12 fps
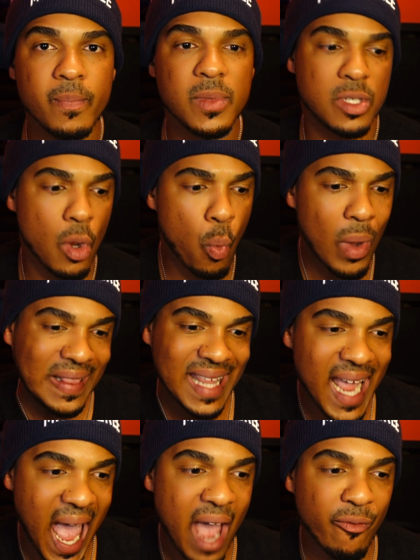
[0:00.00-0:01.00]
So what
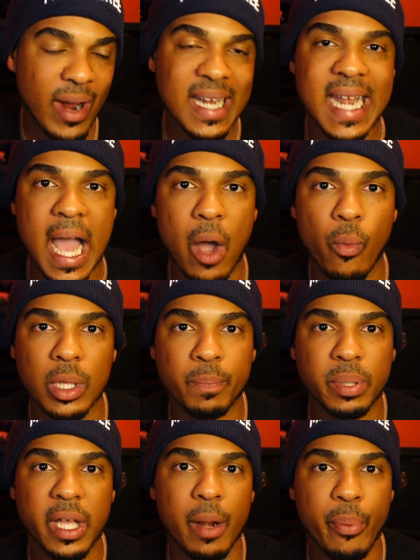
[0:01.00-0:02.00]
they have right now with
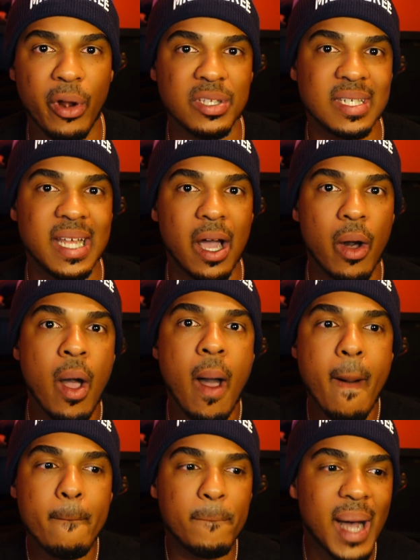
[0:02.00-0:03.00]
player personnel
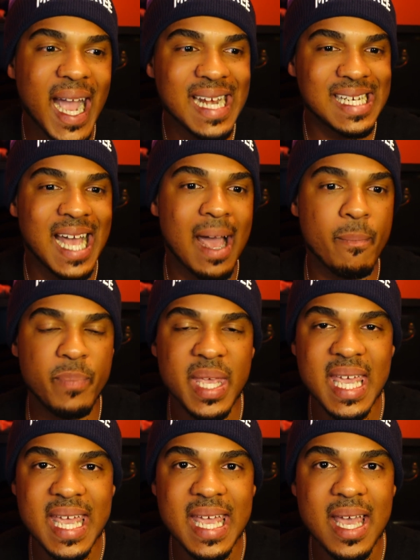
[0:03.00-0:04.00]
might not
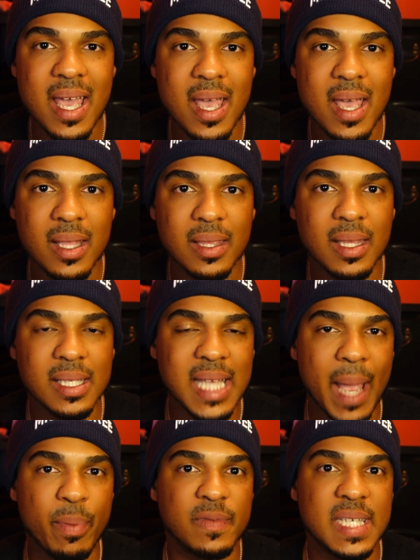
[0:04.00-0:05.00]
be the
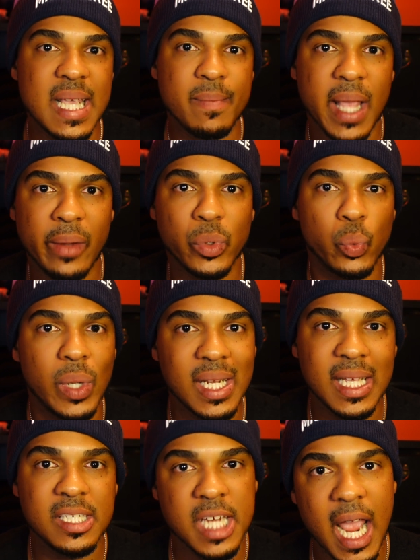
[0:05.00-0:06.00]
type of team that would win
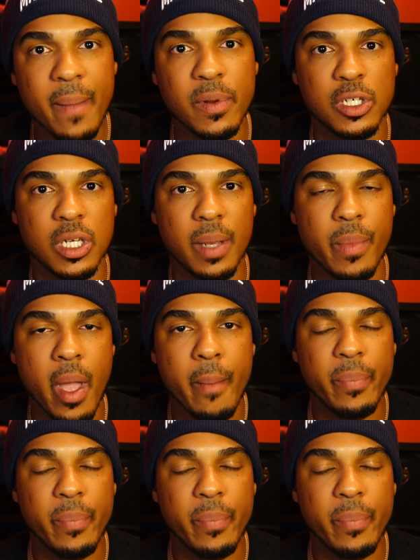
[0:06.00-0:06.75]
a championship,